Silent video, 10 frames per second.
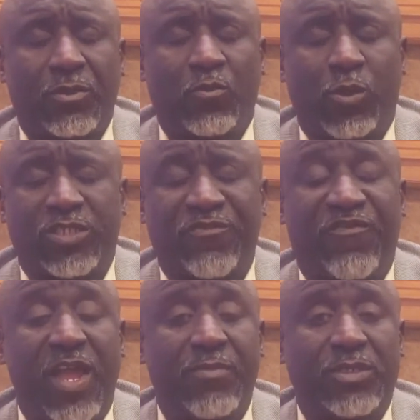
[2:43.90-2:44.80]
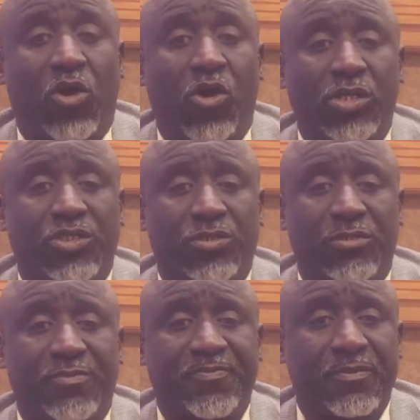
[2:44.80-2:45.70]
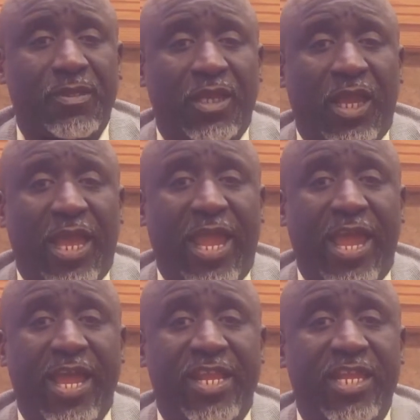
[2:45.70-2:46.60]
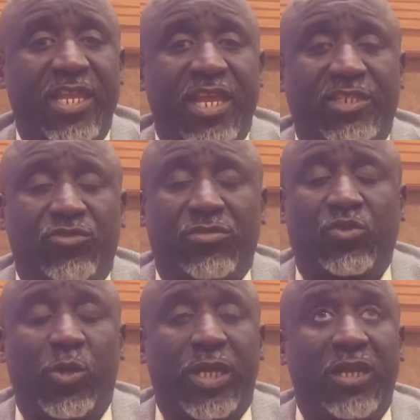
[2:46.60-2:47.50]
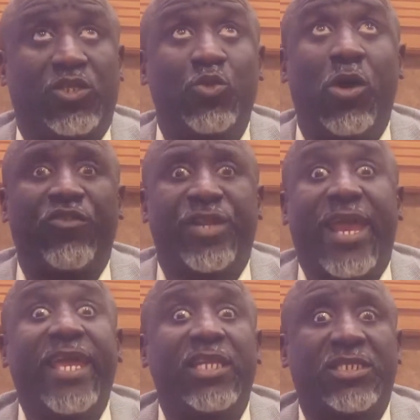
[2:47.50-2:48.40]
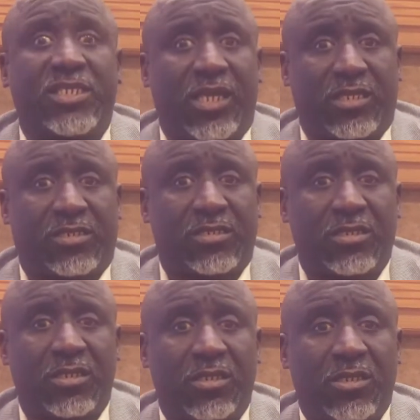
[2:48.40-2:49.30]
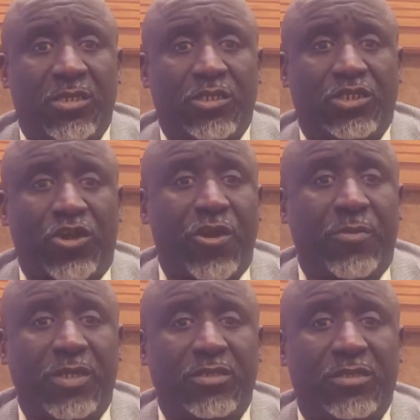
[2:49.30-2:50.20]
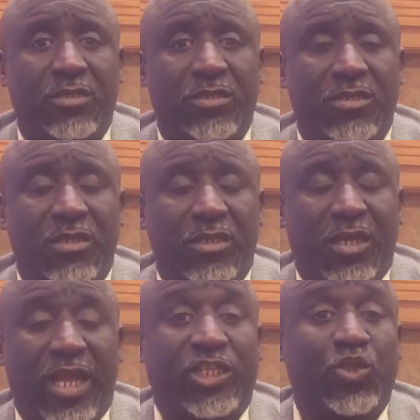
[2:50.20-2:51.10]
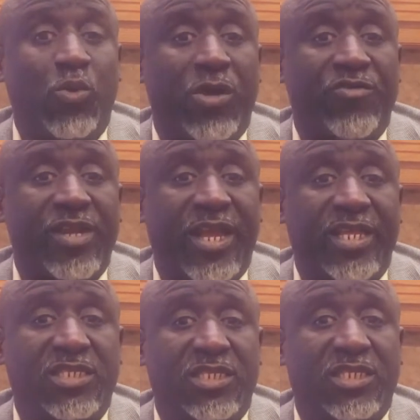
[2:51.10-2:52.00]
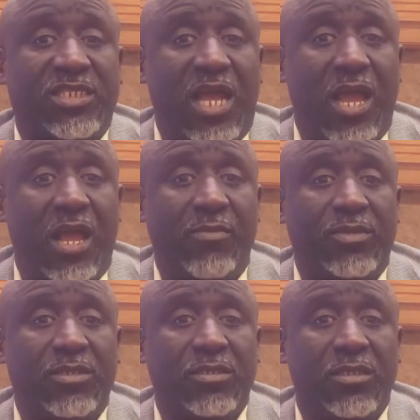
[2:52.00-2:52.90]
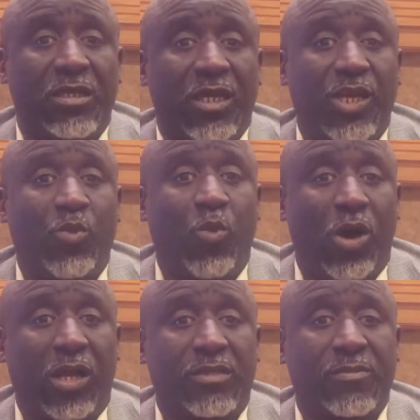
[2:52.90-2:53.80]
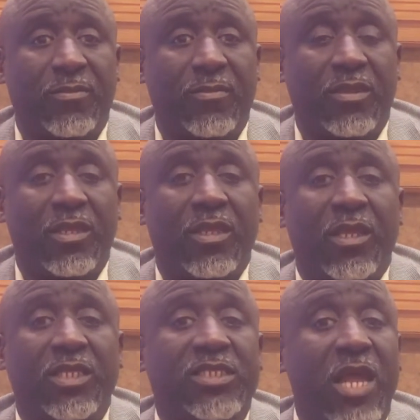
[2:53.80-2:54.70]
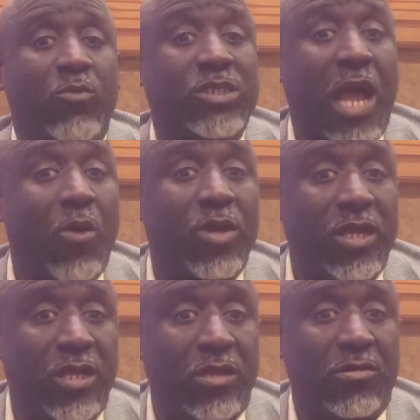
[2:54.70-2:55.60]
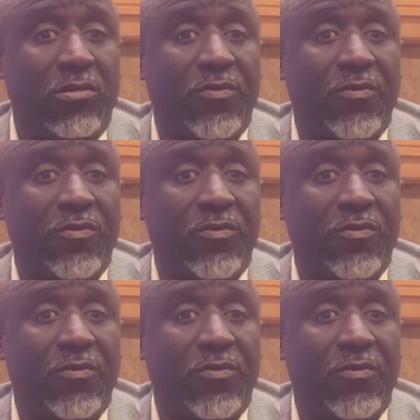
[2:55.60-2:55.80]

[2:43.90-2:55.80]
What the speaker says: was a famous archer, and he entered 286 tournaments, and 286 times he won. His name was Howard Hill.